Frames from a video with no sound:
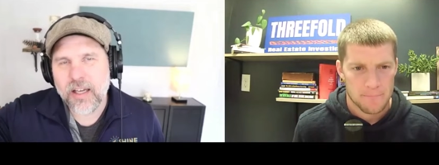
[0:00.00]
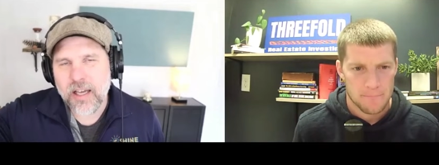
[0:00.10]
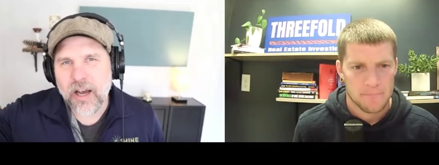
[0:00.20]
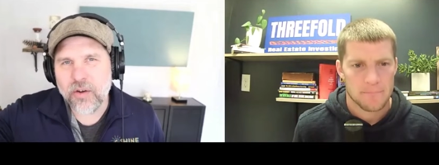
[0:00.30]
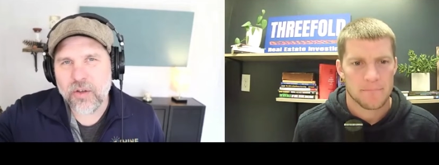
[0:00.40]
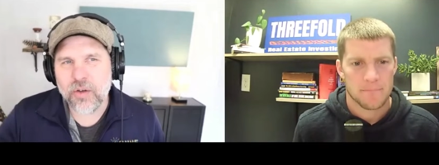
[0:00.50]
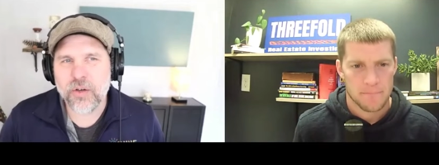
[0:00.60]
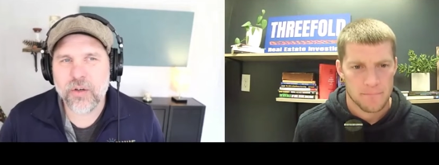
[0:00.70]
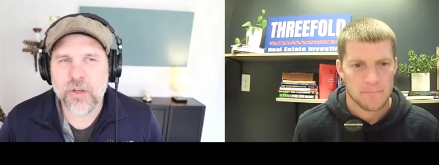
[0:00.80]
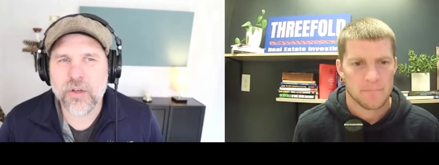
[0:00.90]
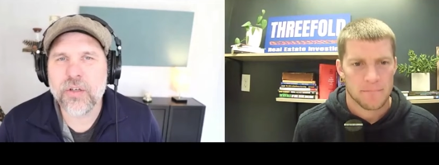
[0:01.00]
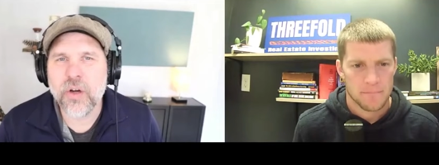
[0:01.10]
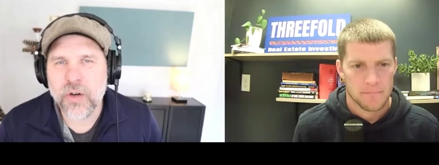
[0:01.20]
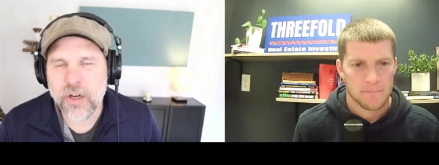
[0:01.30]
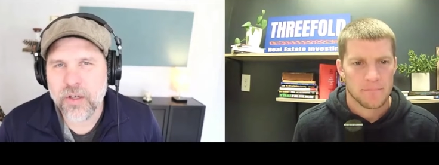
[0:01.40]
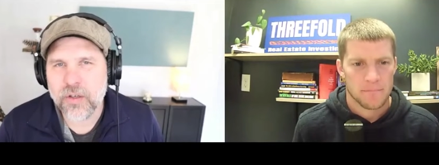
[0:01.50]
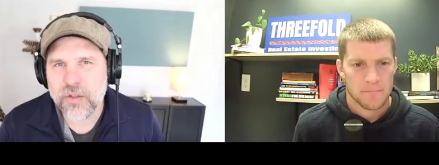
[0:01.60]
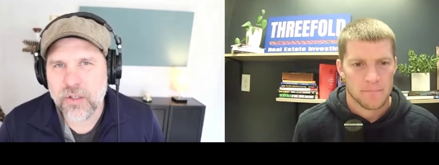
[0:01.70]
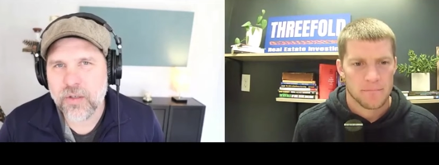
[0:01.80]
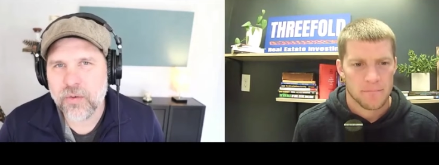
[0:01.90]
Speaker 1: how you're you're going on your
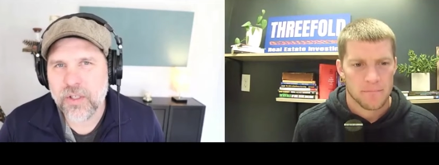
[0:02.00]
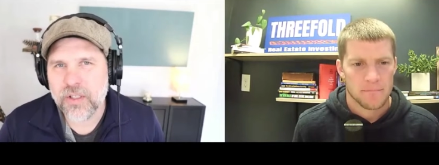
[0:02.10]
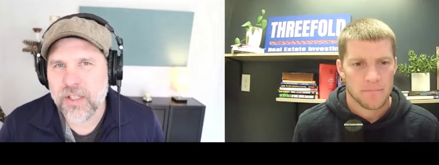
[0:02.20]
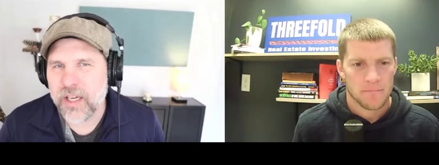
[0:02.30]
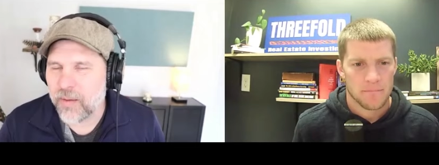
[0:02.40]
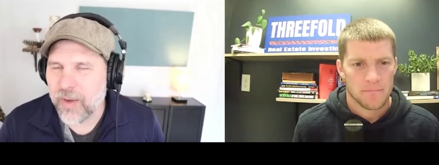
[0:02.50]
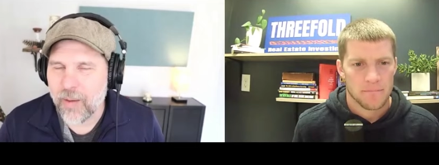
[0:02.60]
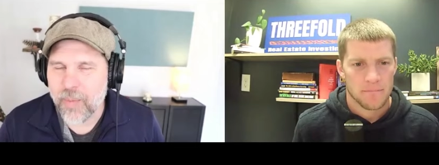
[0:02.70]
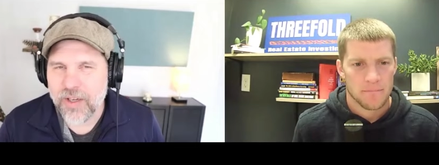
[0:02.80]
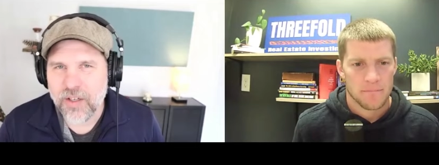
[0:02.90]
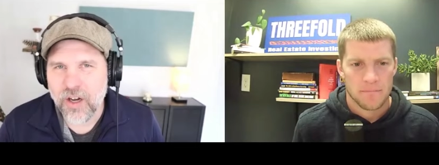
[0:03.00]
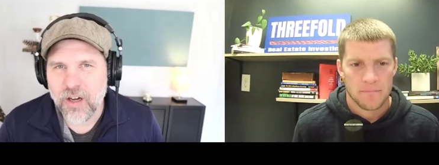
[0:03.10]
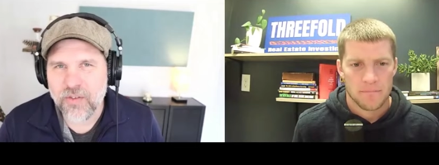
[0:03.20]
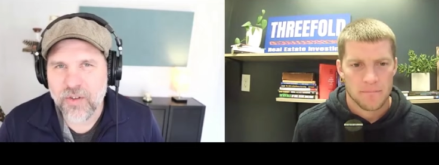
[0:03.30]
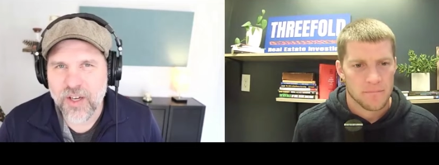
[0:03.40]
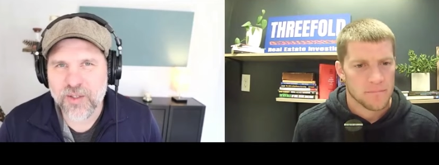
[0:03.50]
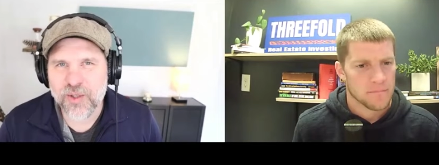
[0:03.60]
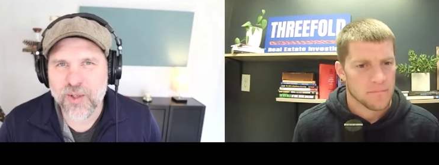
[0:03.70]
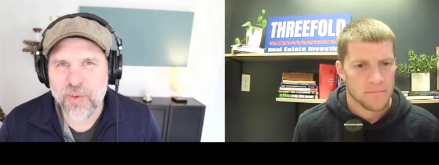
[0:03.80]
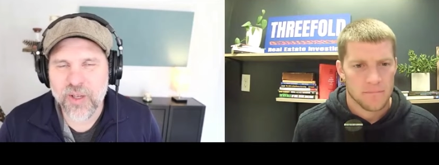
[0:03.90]
journey in real estate. And I'm happy to talk for the next
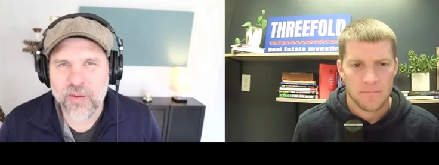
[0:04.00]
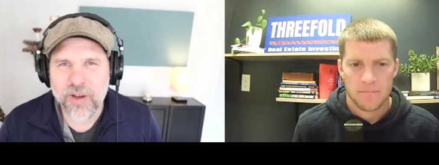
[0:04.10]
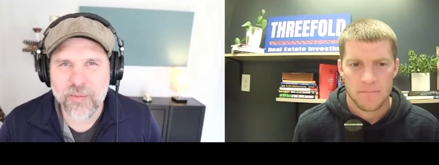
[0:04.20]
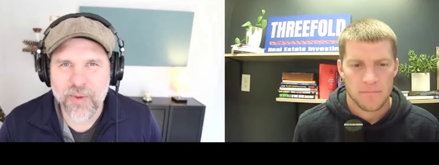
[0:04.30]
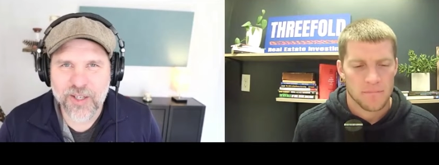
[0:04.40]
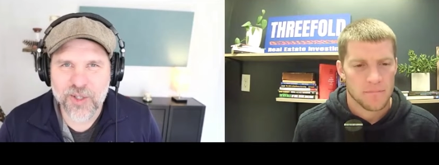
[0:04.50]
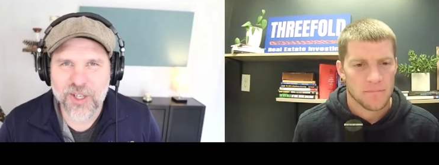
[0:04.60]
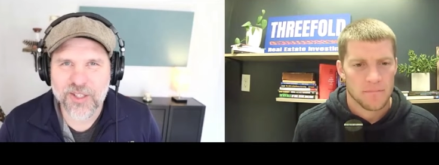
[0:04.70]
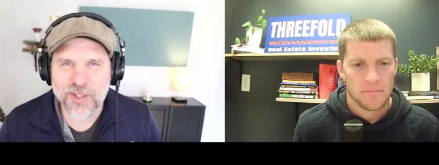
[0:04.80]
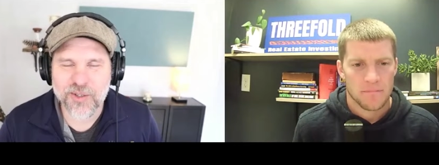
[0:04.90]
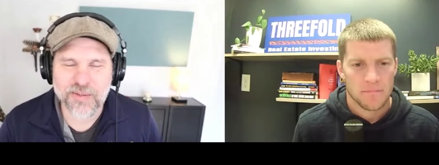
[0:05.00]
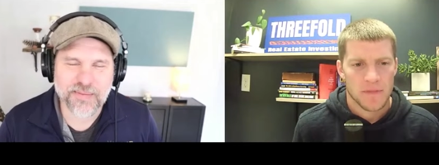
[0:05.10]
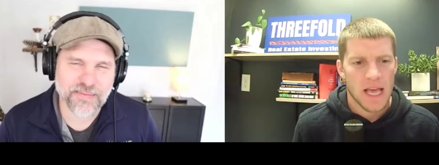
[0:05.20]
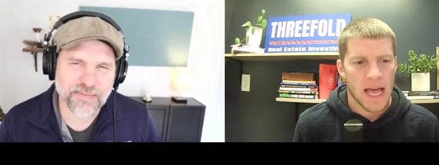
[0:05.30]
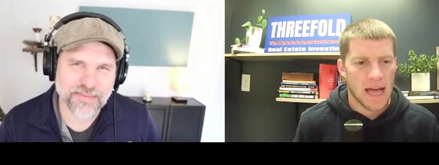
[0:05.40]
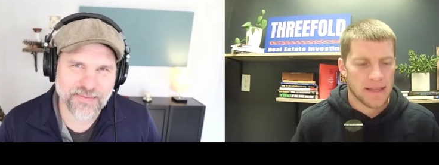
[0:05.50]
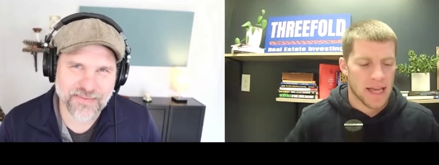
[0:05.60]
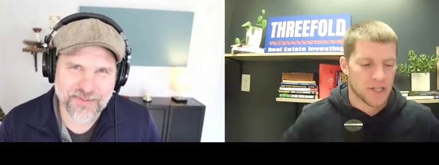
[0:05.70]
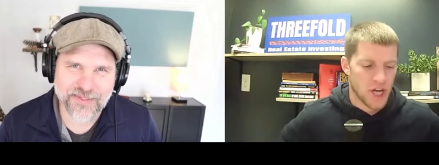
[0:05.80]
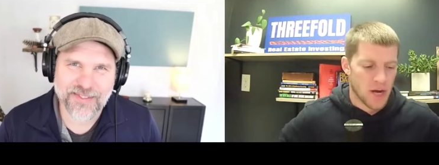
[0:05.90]
little bit about my journey too.
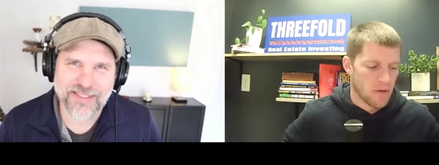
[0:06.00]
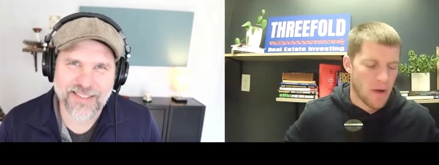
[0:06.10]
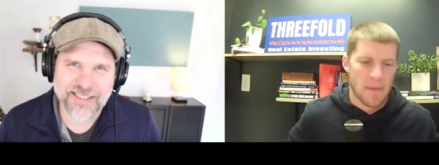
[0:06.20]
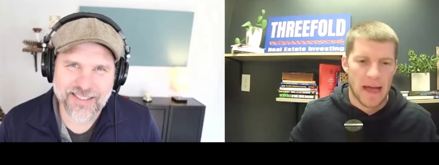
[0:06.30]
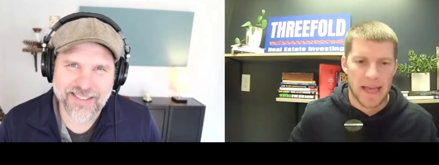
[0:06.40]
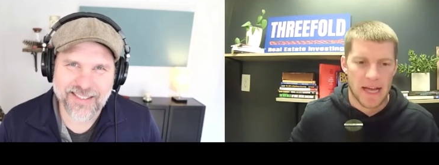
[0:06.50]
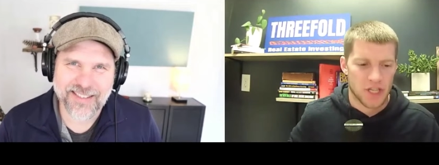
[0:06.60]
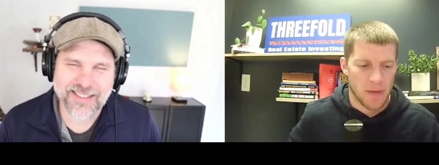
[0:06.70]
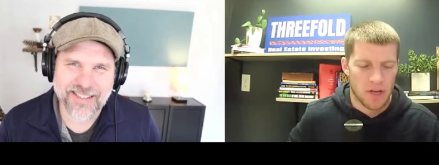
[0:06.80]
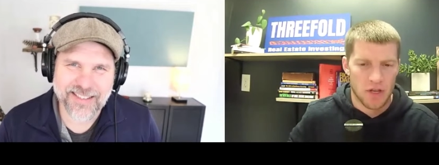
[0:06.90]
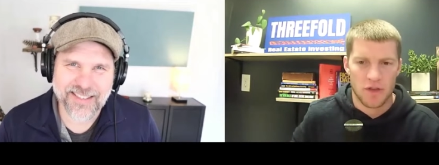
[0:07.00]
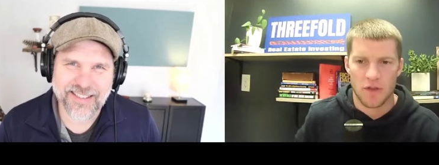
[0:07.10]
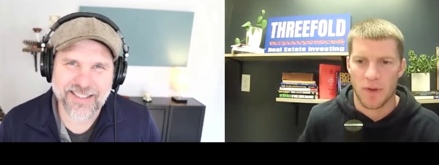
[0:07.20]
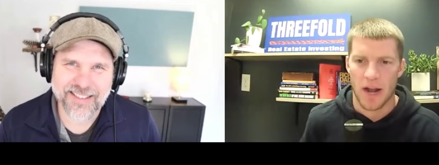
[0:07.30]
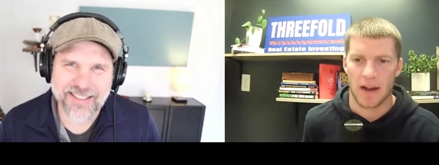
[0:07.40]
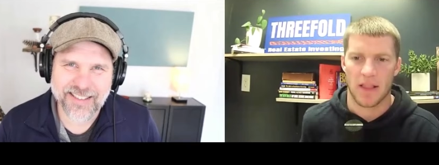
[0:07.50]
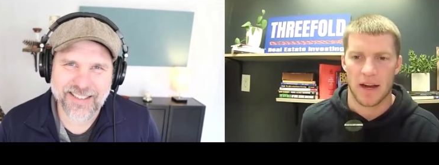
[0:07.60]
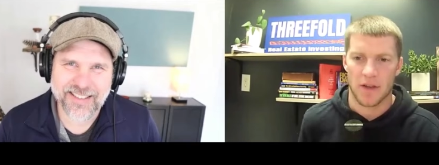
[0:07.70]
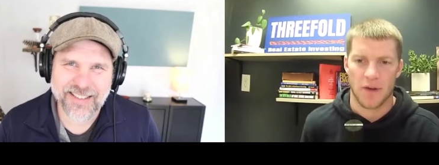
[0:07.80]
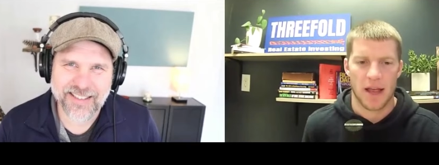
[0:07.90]
Speaker 2: Yeah, thanks, Jeremy. Right back at you. I mean, you you put
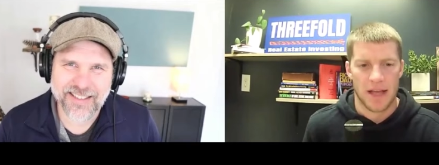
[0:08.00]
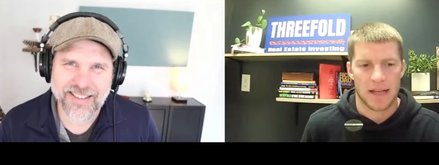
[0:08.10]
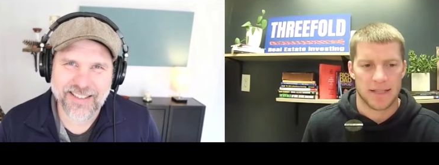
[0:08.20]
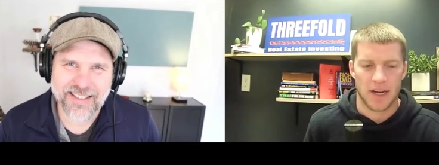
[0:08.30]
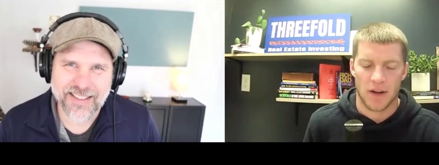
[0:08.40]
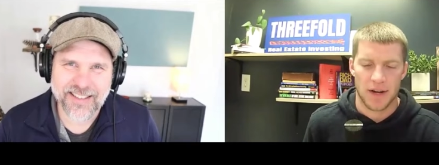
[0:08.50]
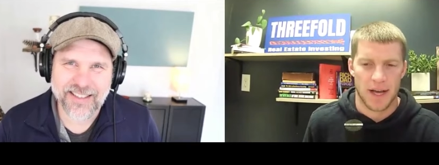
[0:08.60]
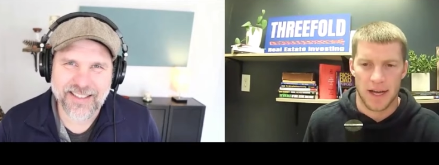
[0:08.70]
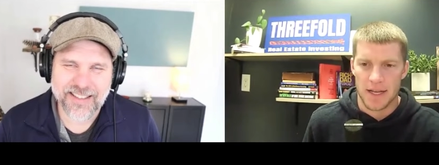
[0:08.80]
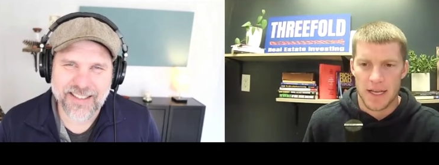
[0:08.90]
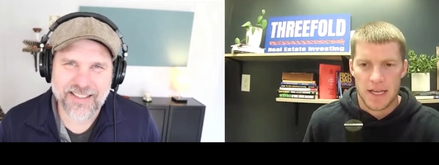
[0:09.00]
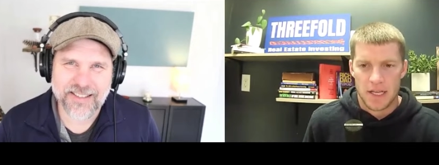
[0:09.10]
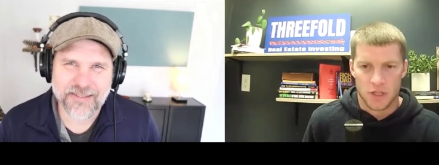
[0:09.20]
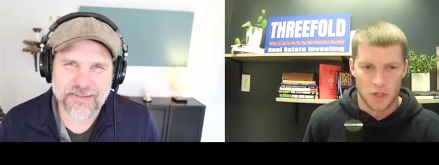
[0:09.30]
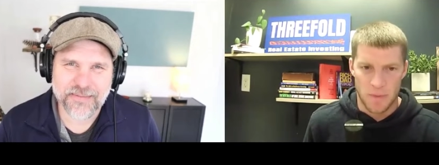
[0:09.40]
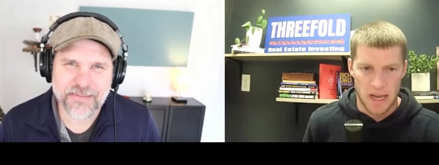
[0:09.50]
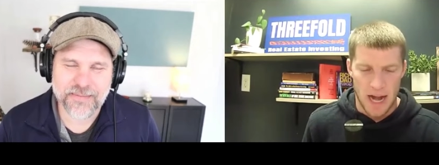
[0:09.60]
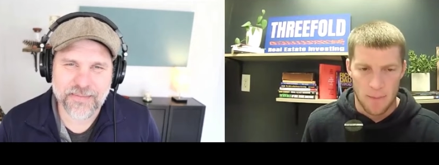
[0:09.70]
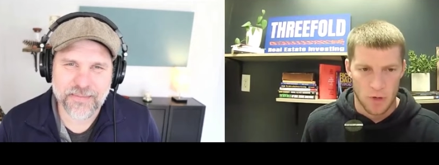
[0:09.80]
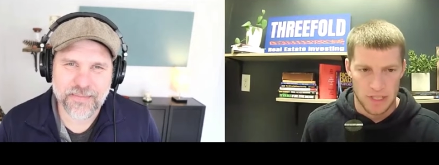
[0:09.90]
out a lot of great content on uh, social
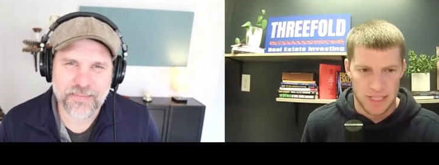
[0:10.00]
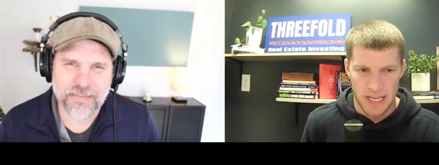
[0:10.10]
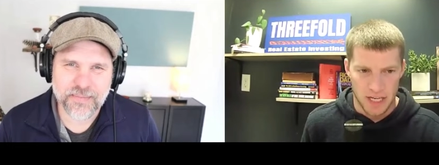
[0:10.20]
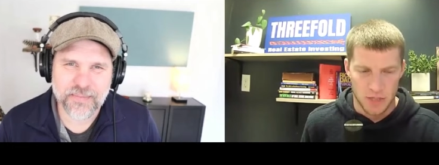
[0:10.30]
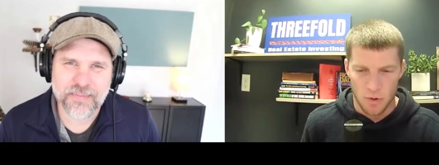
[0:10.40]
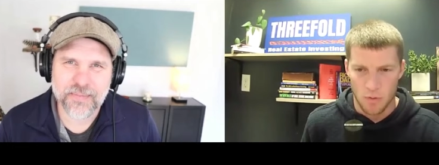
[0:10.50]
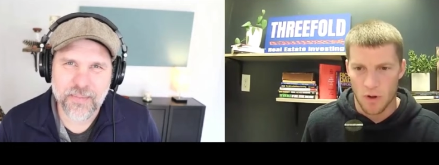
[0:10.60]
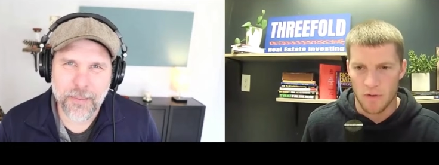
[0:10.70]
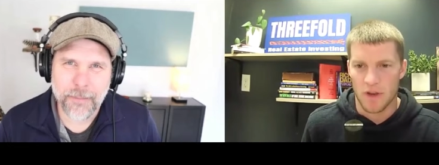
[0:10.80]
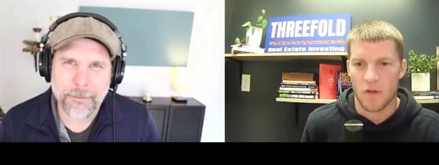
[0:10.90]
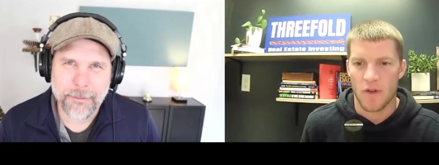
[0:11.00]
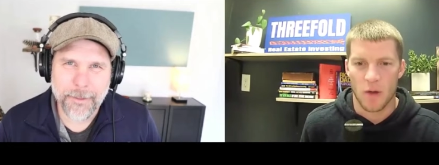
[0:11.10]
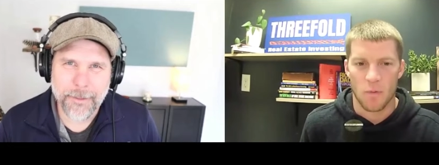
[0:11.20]
media, and I'm always seeing it because we're, we're, you know